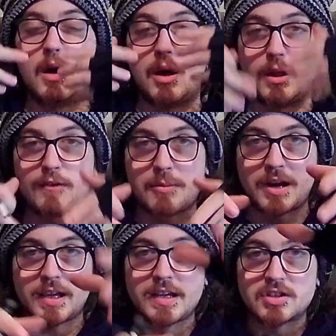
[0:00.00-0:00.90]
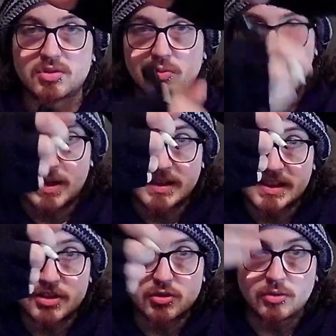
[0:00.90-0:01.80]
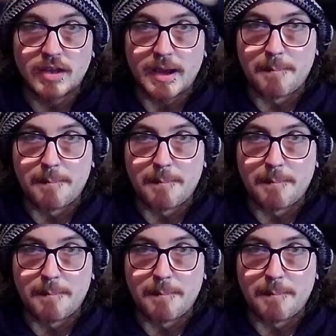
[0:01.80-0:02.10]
all of our body, into one central like